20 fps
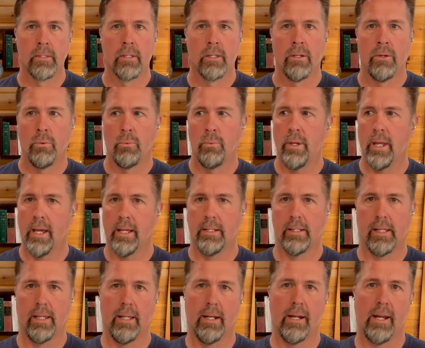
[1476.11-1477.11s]
we had to
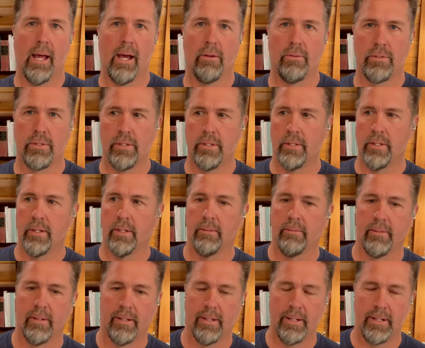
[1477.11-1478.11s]
get it out to
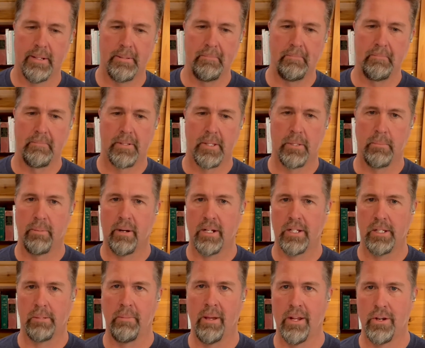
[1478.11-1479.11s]
the
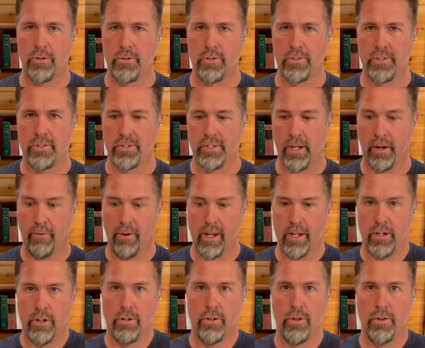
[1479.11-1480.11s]
project managers and say, all right,
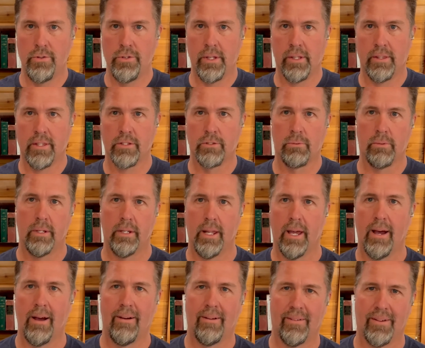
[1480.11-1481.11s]
you're using this one
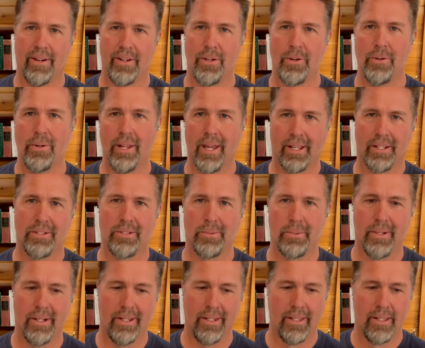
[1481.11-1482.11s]
now on your next
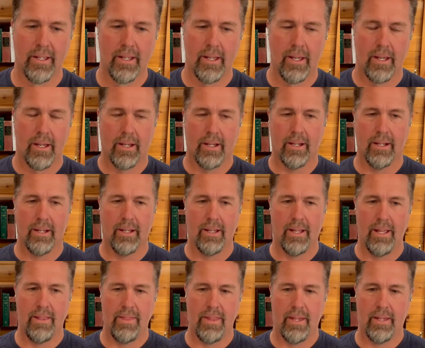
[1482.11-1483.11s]
one.
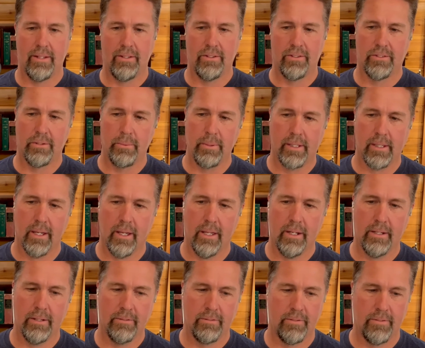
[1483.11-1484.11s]
And then, so we kind
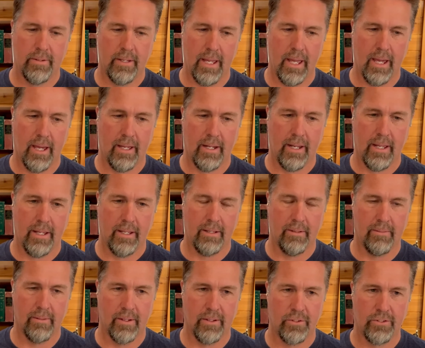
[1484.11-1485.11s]
of had
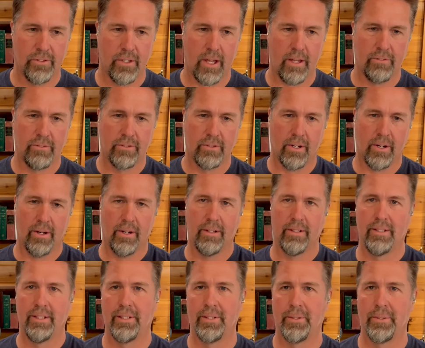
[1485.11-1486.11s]
a soft start,
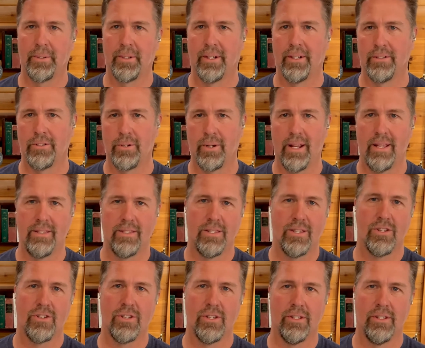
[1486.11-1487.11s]
or a
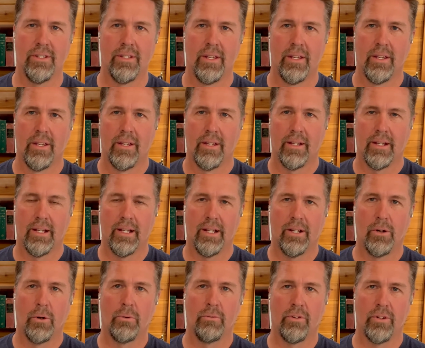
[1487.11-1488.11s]
transition
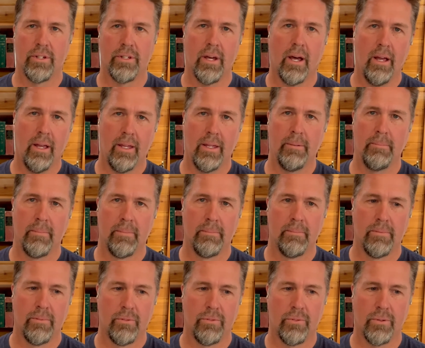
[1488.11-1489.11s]
over time
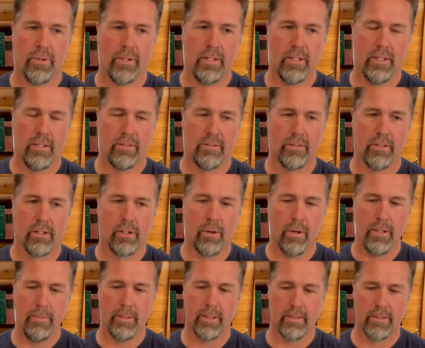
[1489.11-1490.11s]
for these
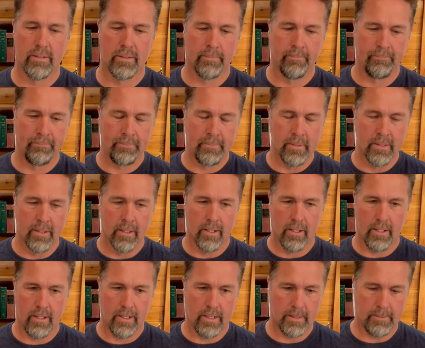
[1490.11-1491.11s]
agreements.
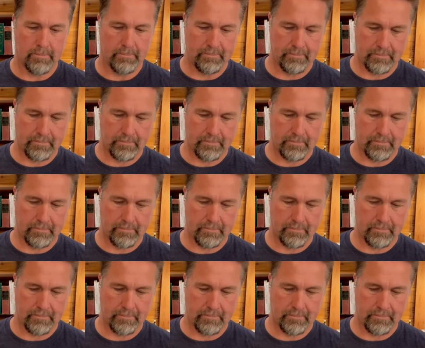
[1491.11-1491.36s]
And